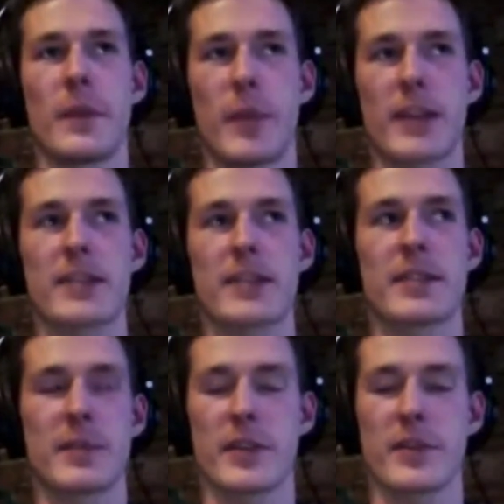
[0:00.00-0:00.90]
the best
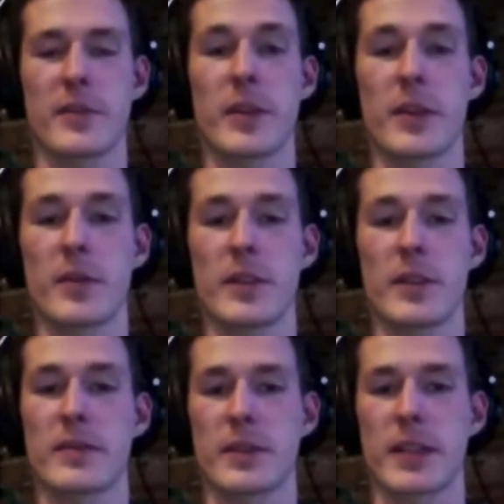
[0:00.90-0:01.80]
experience for me
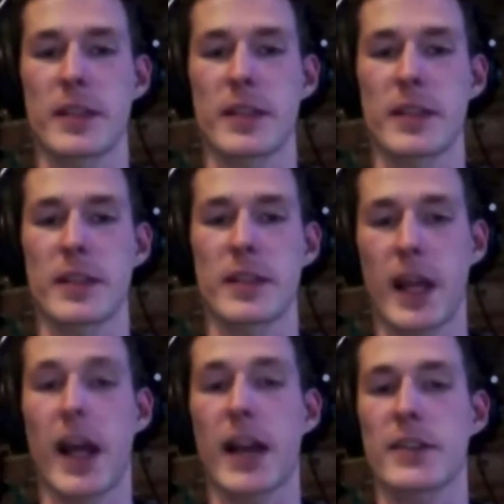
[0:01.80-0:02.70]
was was actually
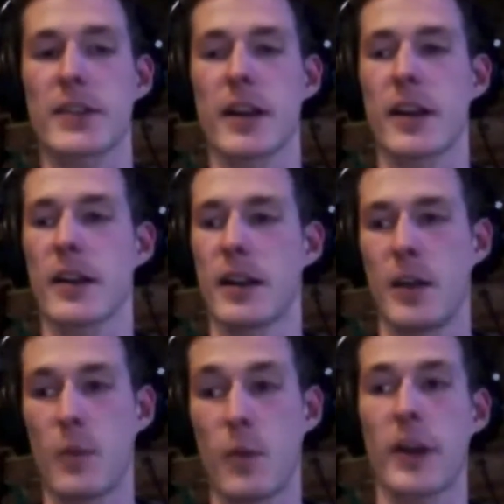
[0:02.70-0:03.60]
being a hack
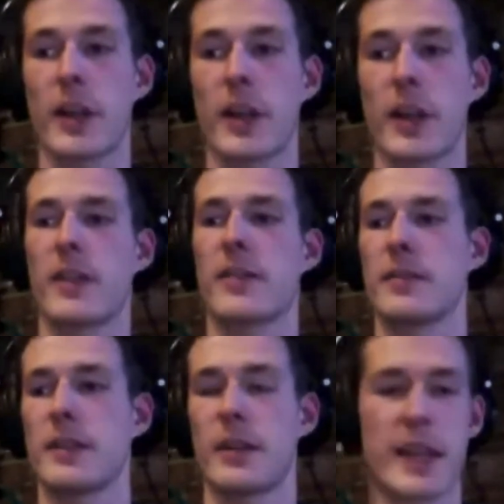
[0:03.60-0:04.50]
star and working
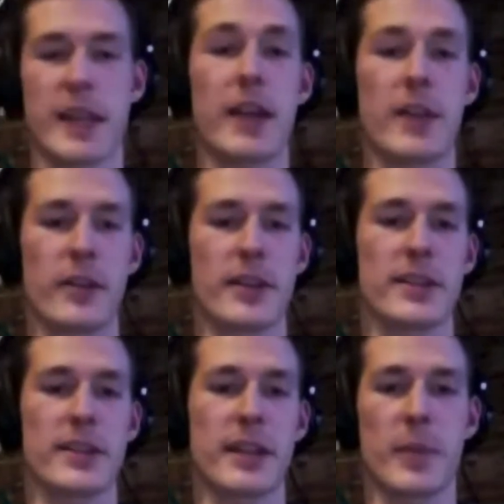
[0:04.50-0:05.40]
with you know
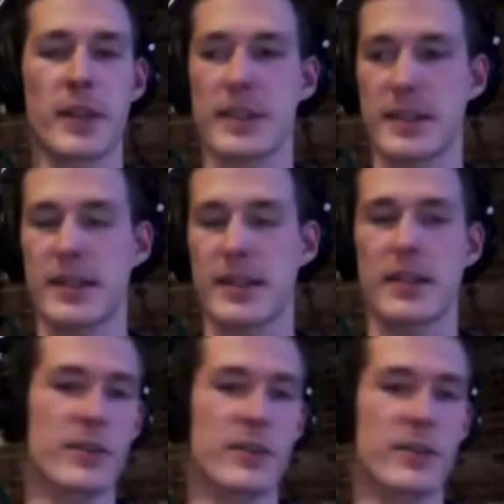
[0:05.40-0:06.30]
ten early stage companies
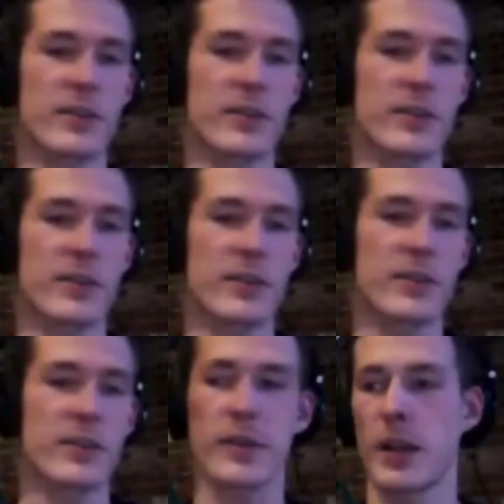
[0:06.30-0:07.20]
and seeing the struggles they
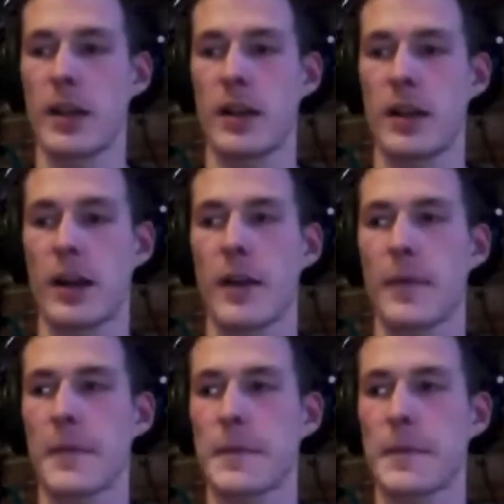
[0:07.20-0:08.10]
went through.
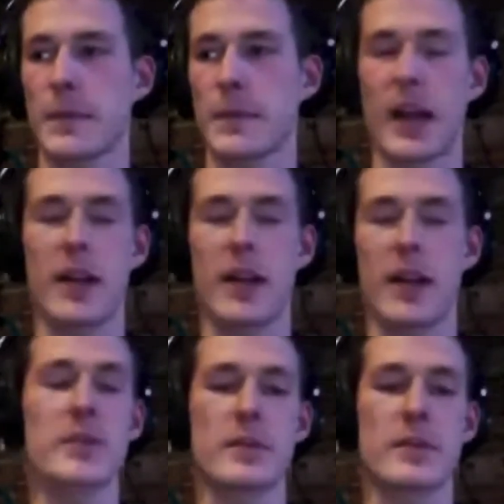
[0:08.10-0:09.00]
Um,
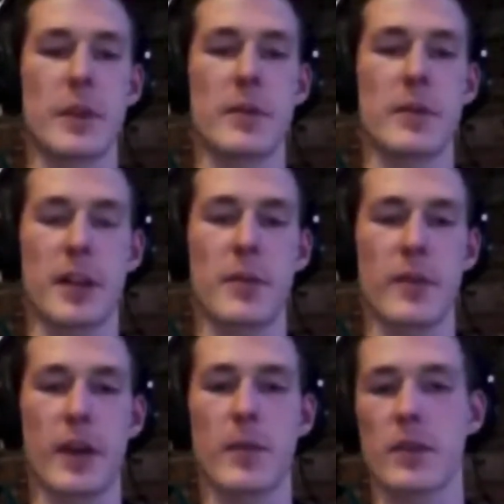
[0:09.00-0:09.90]
that was to me
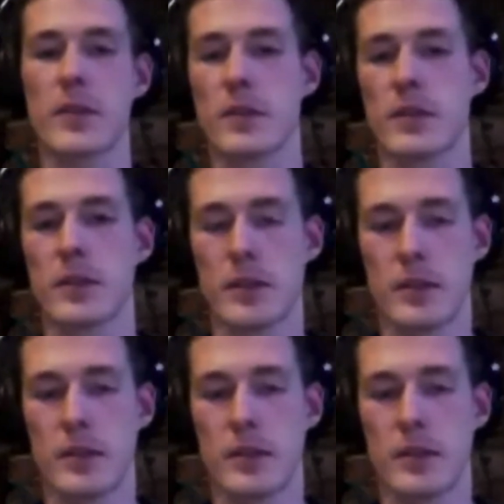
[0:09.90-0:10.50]
was a lot more valuable.